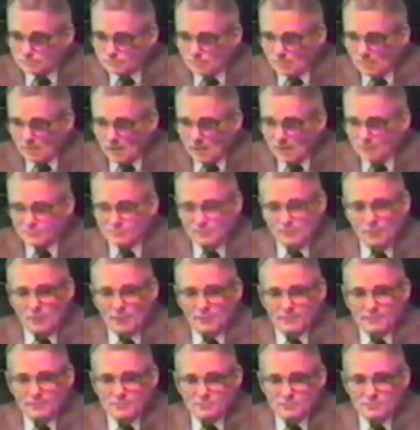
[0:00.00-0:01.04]
I said, No, I
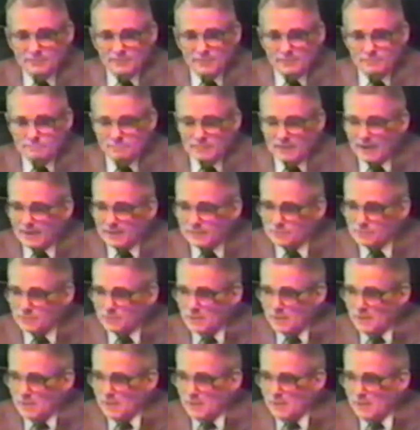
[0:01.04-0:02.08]
didn't see them bats.
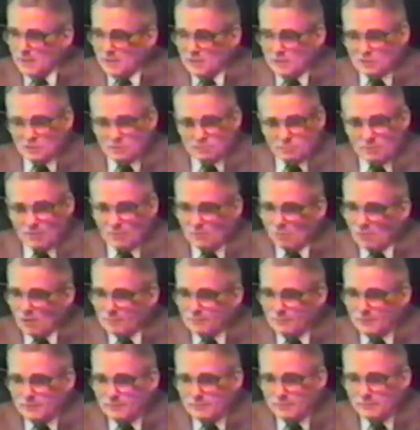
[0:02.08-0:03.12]
He said, Well,
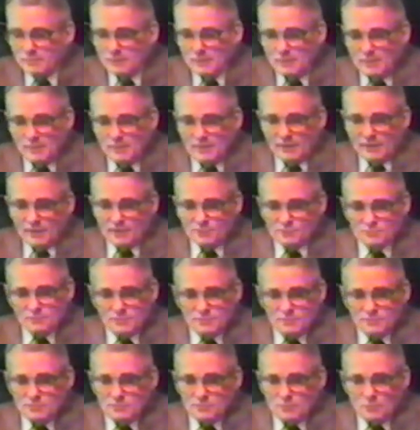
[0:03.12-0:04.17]
Ruckman, he
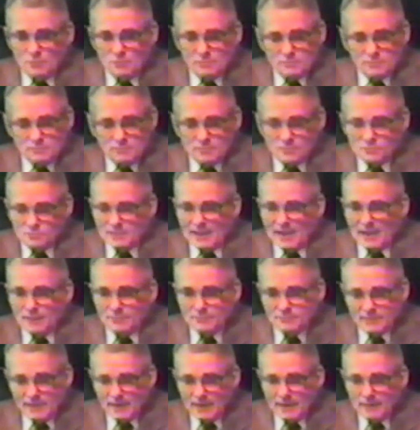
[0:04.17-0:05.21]
said, You know what is
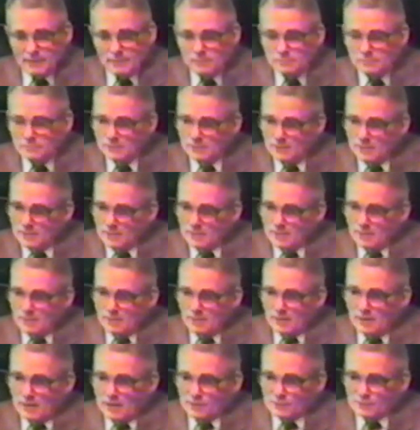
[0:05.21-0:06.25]
downtown?
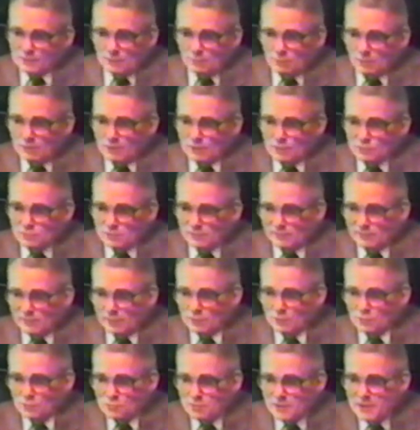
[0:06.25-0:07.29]
I said, What? He said,
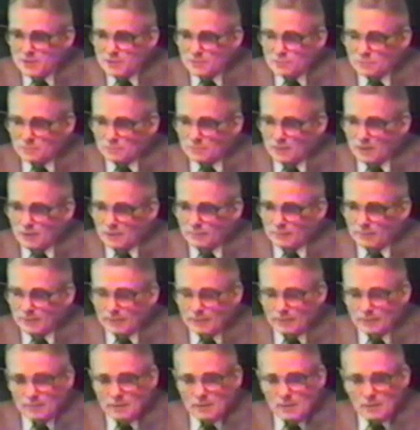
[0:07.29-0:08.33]
There's snakes around
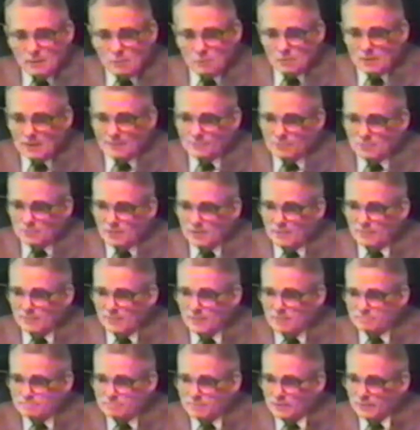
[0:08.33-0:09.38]
there wrapped around
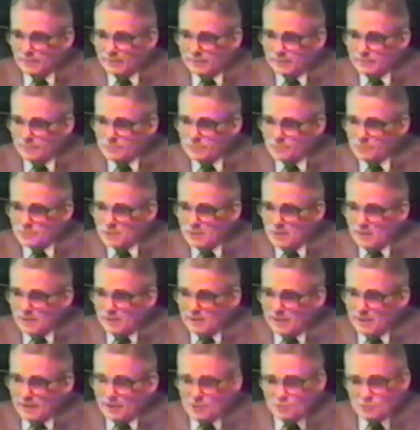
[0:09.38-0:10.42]
them buildings.
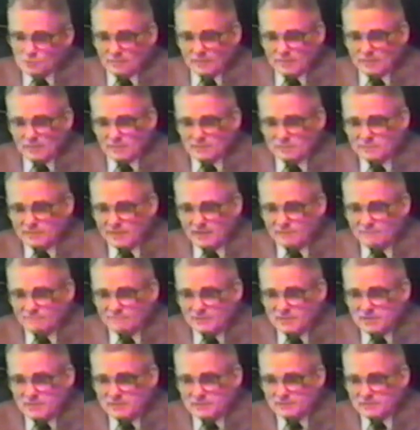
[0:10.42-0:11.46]
And he said, They're 10
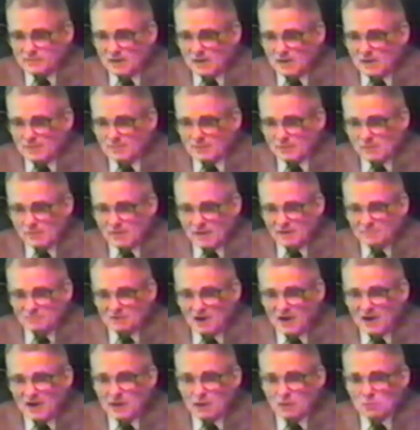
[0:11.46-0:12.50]
feet in diameter and have
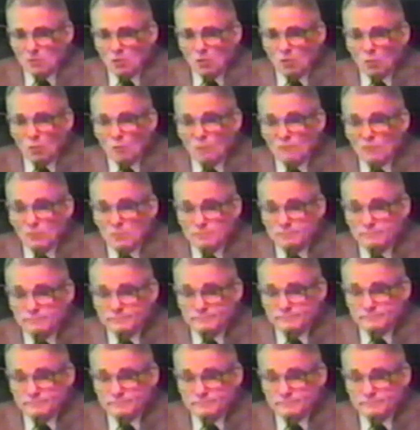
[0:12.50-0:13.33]
hair all over them.